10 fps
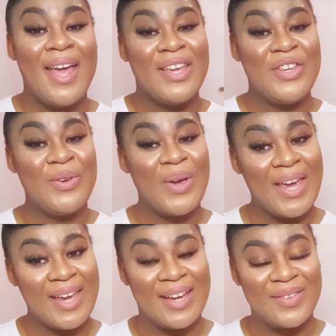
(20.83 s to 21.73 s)
you
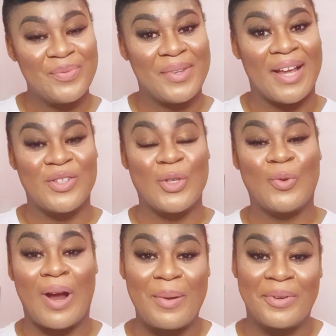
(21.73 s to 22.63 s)
hit that
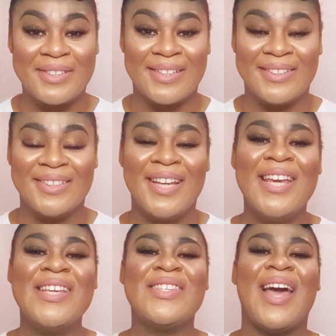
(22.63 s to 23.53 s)
subscribe button,
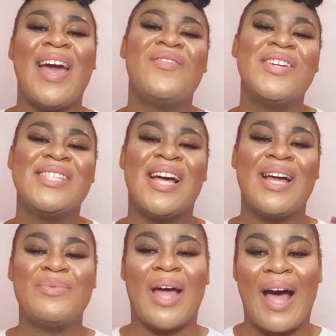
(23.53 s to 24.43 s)
so every
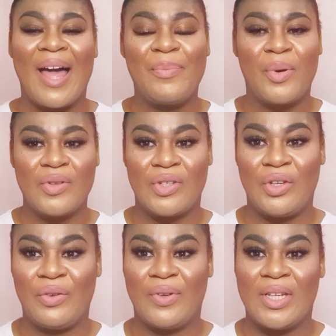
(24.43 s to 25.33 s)
time that I post a
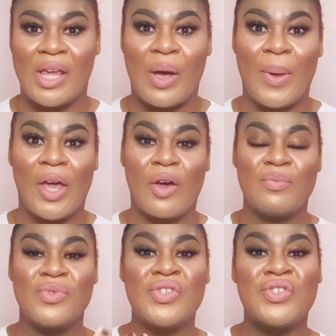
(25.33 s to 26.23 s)
new video, it
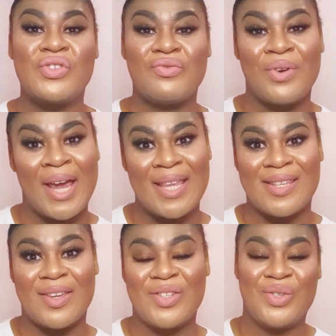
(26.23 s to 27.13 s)
comes
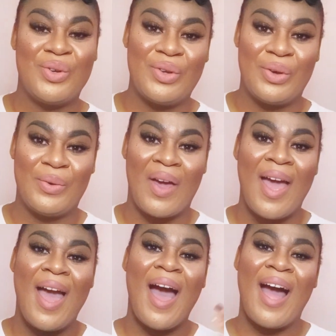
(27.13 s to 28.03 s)
straight to you
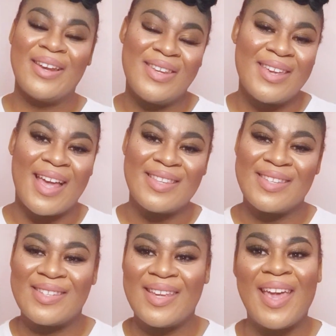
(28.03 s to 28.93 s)
and you get to
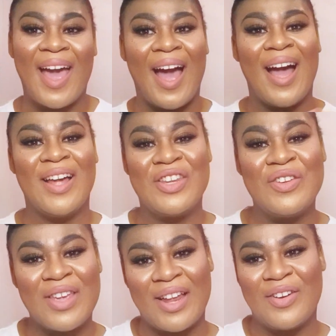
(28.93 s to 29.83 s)
see it and
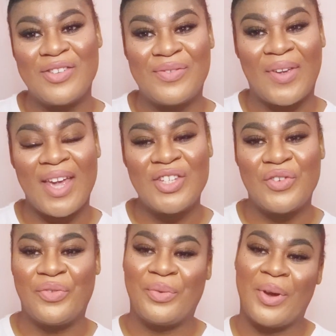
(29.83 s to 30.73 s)
you get the
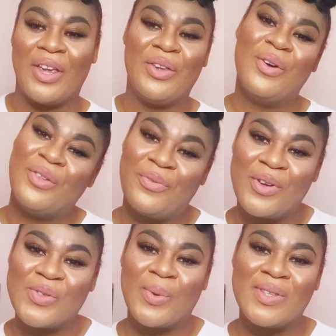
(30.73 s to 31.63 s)
notification free. You're the
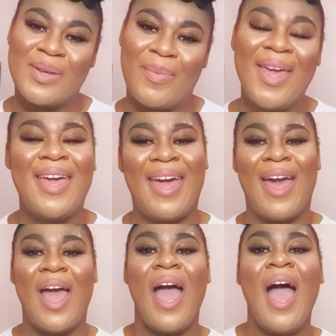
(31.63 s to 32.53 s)
first one to be
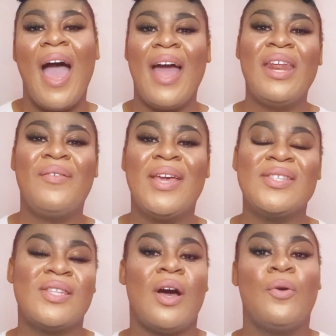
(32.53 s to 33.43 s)
here. Anyway,
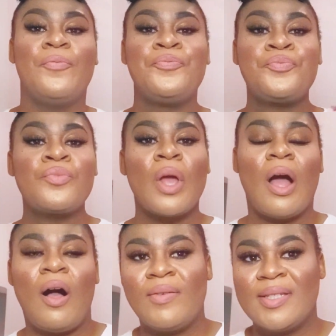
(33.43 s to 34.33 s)
so
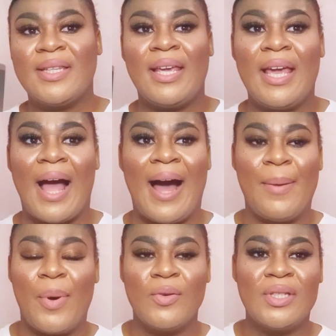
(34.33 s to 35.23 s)
obviously I
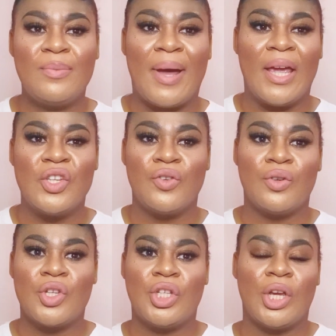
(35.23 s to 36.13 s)
posted my
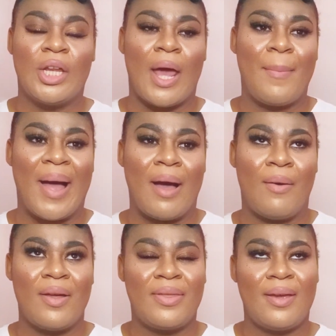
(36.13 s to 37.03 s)
introduction
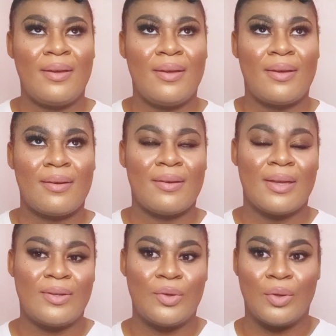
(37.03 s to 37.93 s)
about,
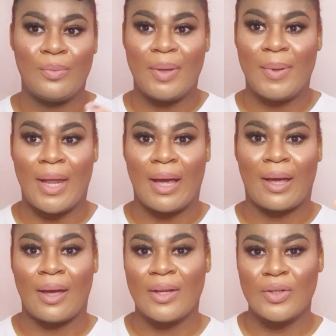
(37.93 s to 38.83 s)
I don't know, maybe
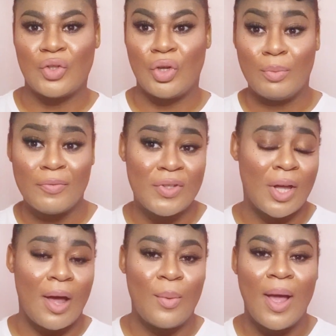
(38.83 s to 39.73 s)
like 2 months
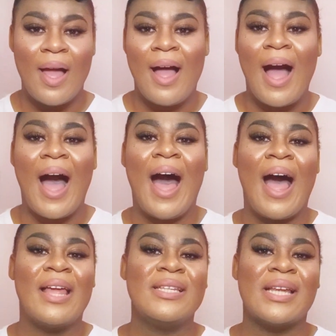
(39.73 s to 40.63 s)
ago,
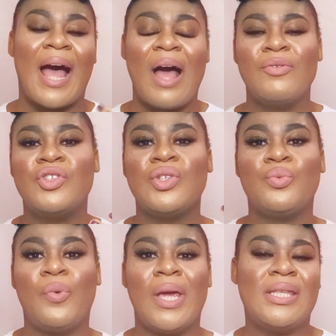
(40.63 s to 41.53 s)
and I was just
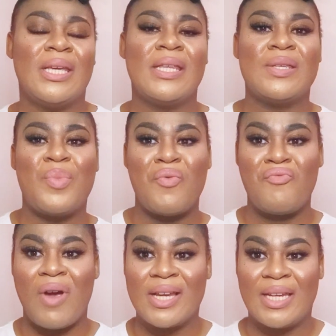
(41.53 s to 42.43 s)
waiting to be
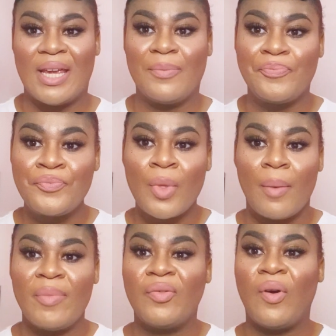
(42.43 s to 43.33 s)
ready
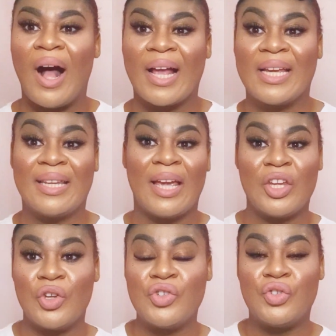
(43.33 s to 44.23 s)
before I
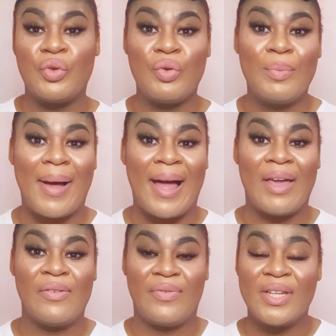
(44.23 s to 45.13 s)
can do my
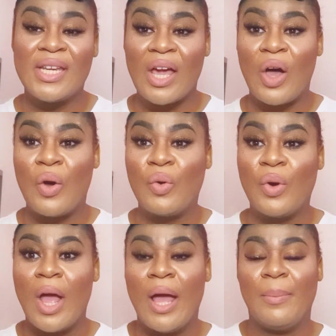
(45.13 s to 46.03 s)

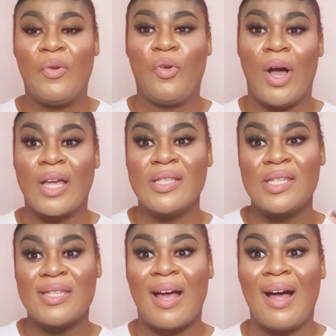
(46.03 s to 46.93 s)
video, before I can
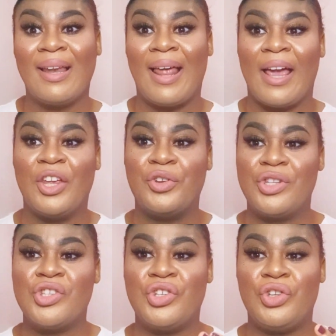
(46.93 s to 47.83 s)
start
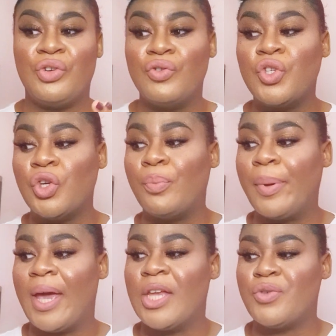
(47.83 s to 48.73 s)
this YouTube
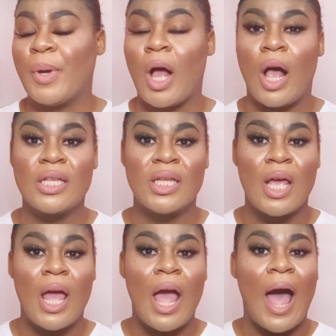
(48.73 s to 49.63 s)
page, because
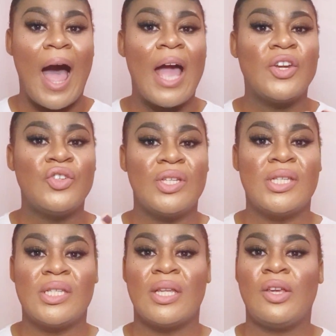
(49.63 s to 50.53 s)
I know this
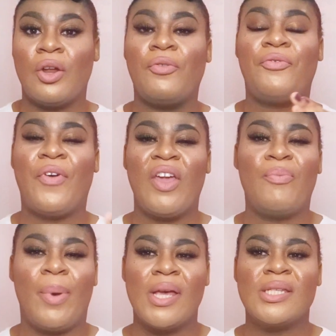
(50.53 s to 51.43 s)
is
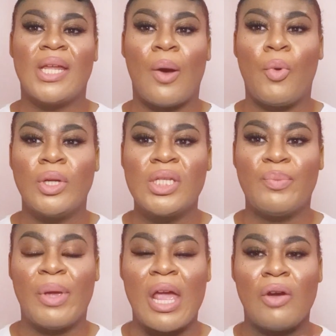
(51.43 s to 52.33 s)
faith-based and I wanted to
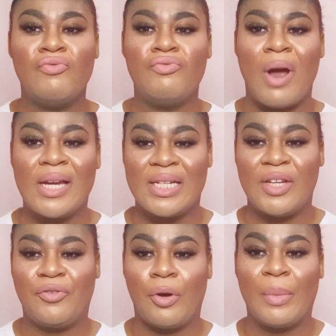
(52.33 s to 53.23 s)
be
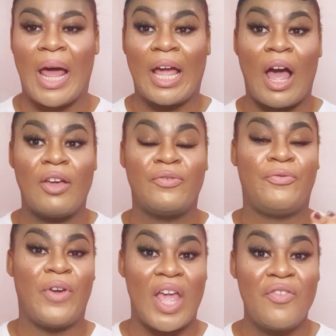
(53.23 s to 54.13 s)
ready from a
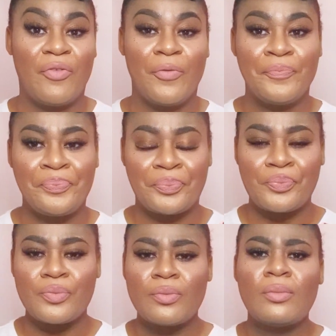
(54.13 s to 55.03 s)
faith
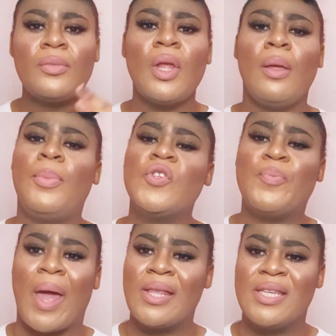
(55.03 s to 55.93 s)

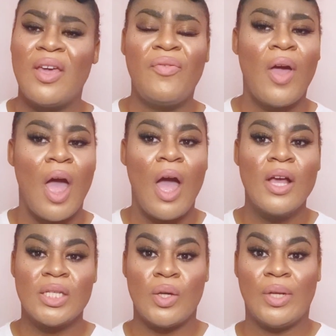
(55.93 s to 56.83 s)
perspective.
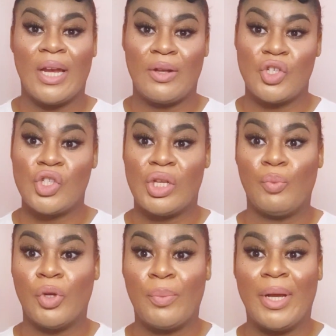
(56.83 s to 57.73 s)
So then I just
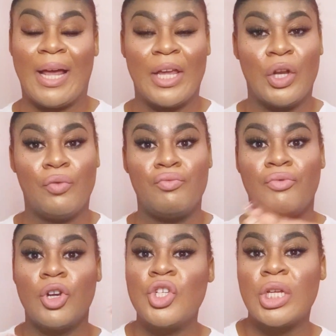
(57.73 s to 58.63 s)
didn't want to be
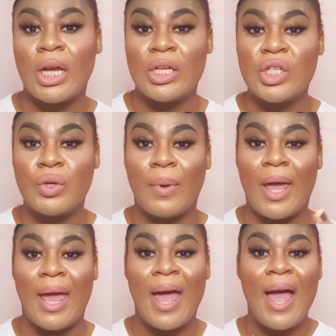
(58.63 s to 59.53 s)
rushed into
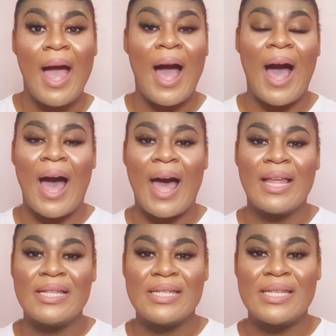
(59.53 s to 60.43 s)
it
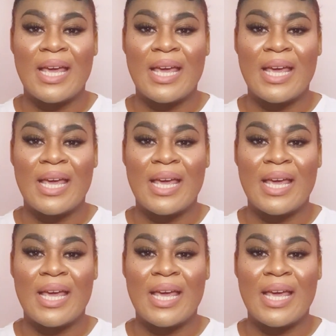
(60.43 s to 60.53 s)
and